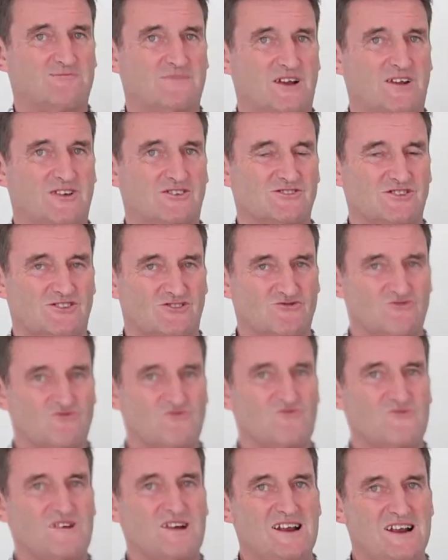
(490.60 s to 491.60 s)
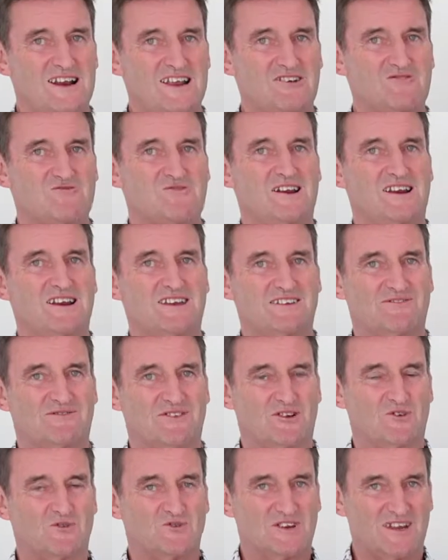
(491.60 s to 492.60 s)
because it's really, really
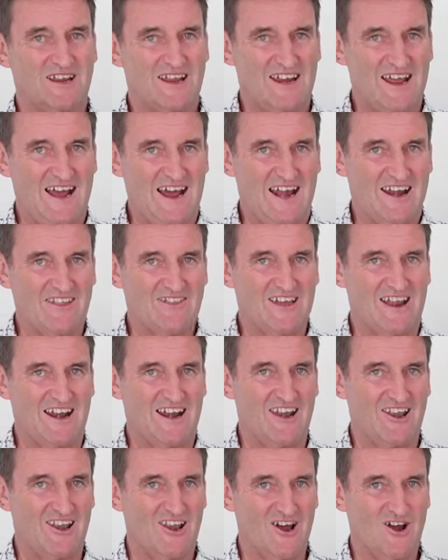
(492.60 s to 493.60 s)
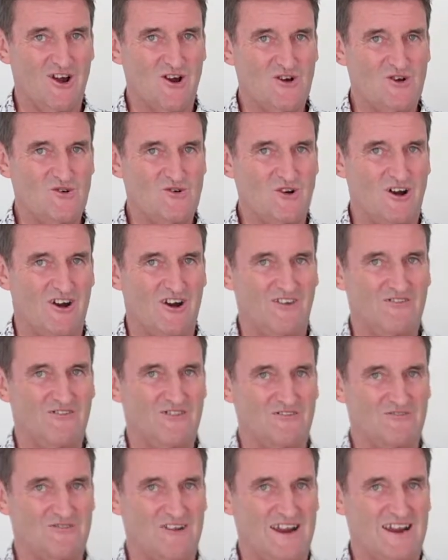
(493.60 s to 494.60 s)
difficult to get out of that low
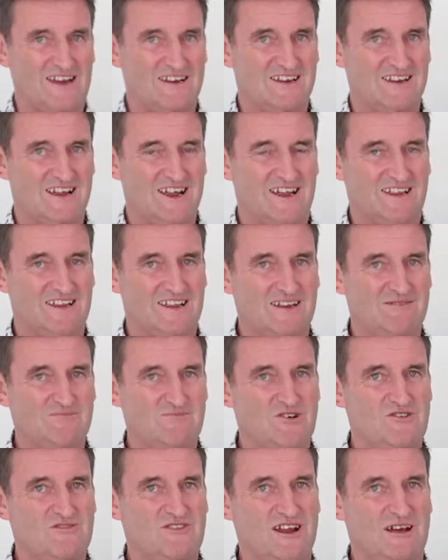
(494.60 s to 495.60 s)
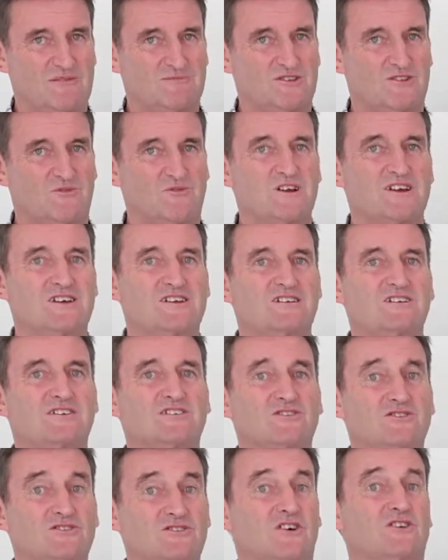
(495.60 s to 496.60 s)
offer rate and then move it up to where
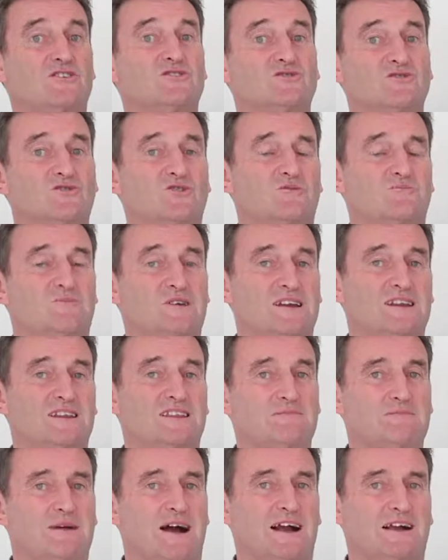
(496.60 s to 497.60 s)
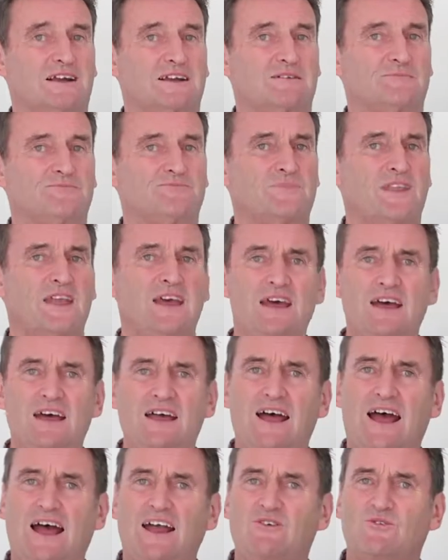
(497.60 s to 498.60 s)
you know you could be in the market.
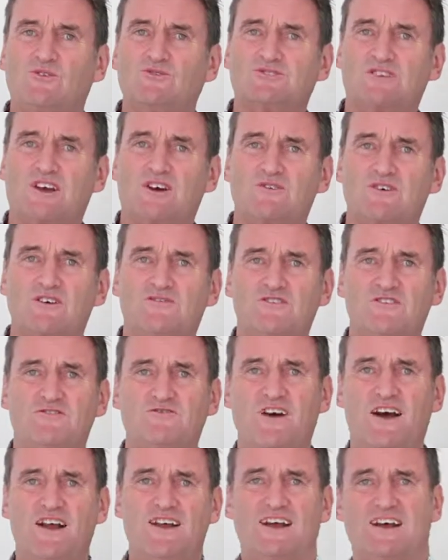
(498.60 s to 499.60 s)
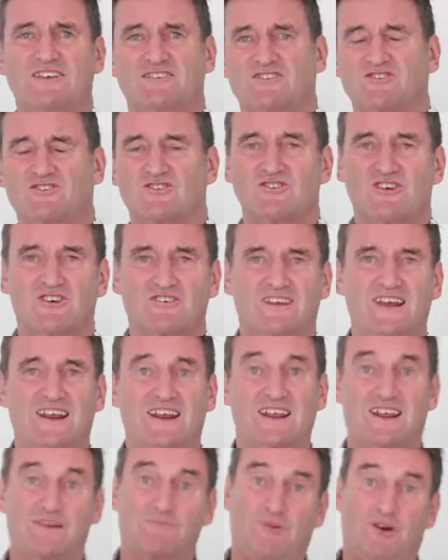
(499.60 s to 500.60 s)
And also, if you find out that you're not
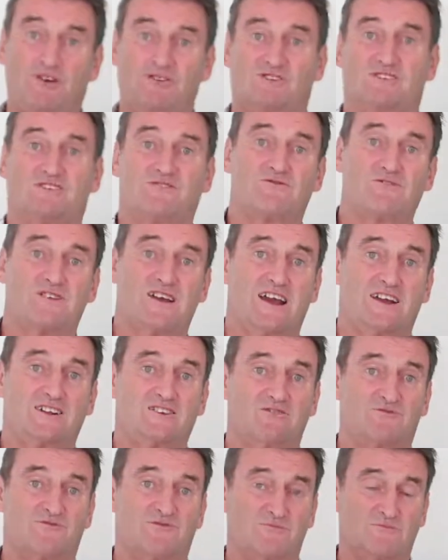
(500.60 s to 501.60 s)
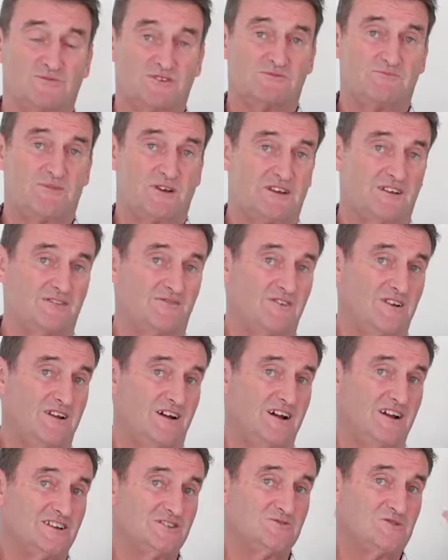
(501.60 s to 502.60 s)
getting a positive reaction from prospective
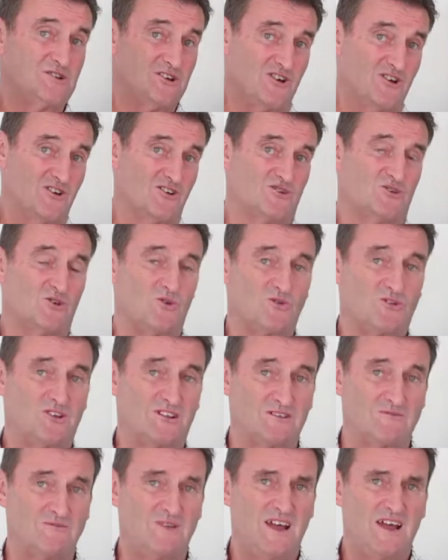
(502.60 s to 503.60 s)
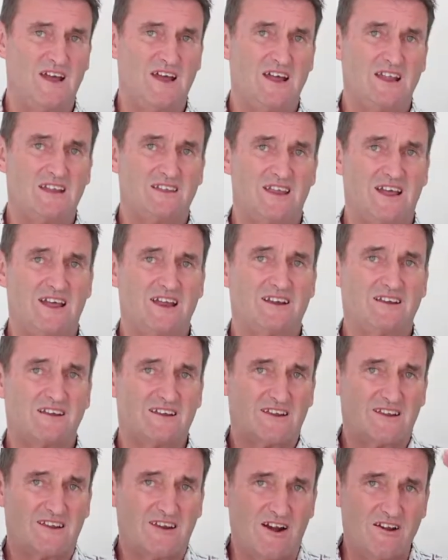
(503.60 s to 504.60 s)
clients when you go to talk to them, then
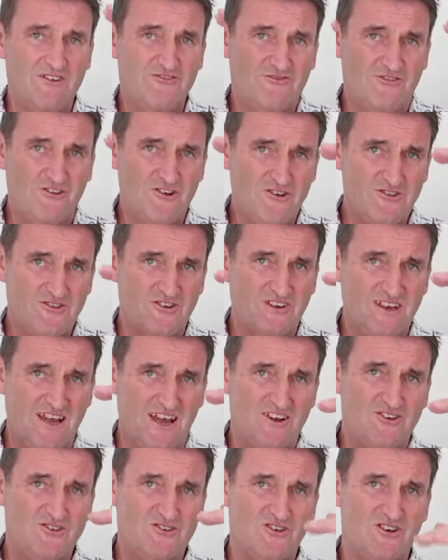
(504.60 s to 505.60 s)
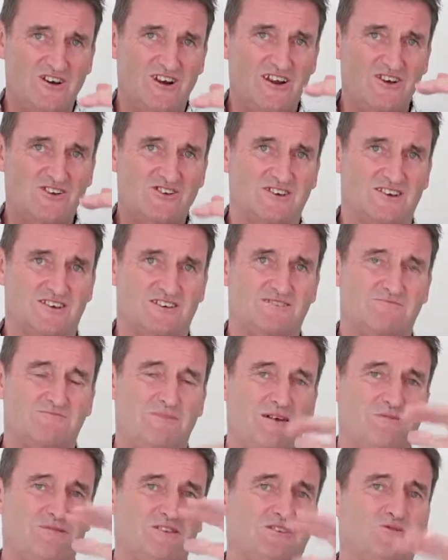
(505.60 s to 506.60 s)
go further down your niche list,
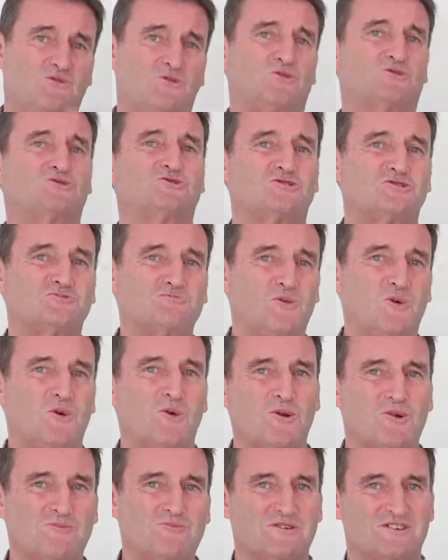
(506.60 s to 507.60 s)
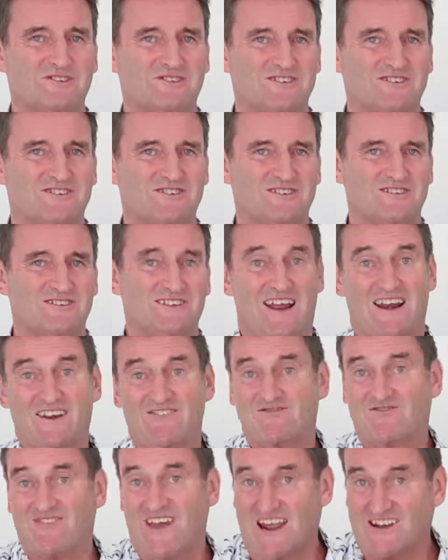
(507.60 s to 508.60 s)
maybe towards smaller businesses. And
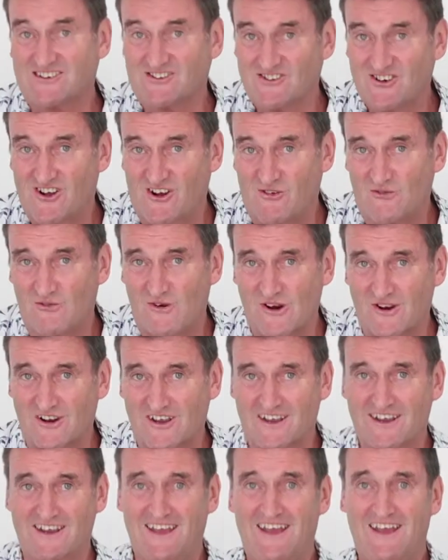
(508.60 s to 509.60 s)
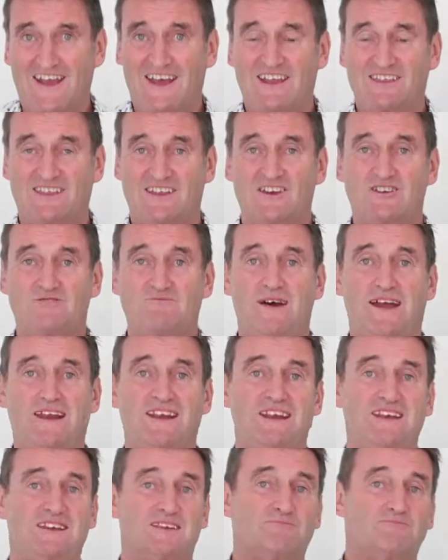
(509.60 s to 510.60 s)
if that's not working, then you may
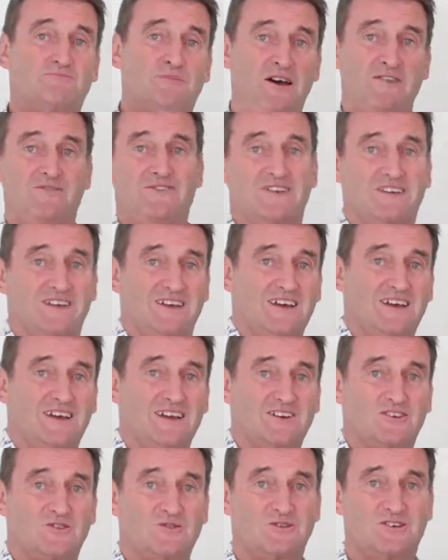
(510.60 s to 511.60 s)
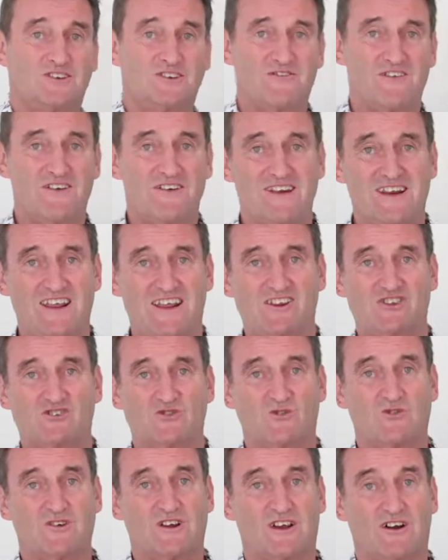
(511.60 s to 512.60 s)
need to pivot to a different niche
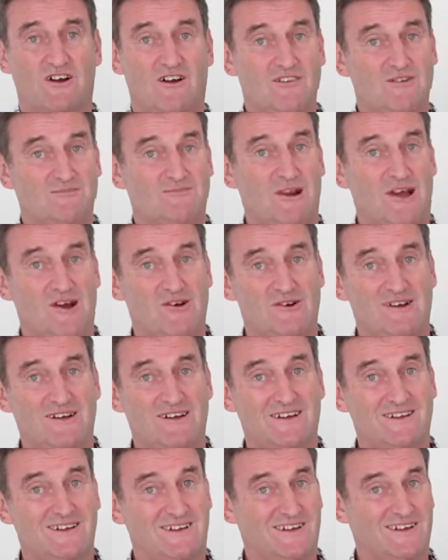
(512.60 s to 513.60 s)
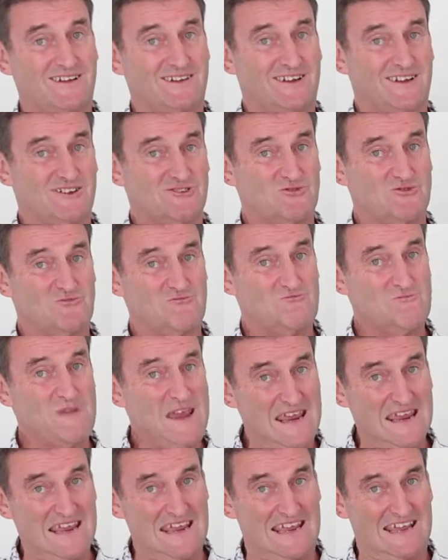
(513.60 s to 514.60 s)
or get on the blower and get in touch with
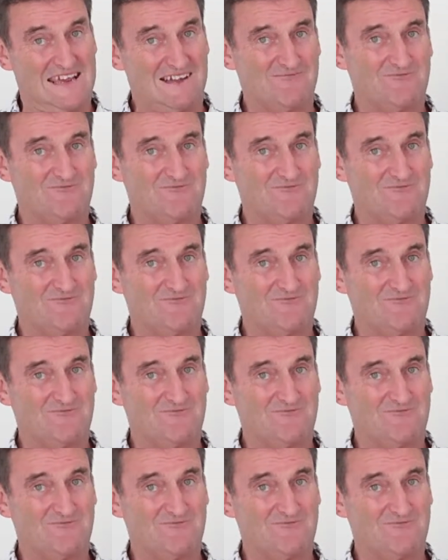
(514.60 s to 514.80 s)
me.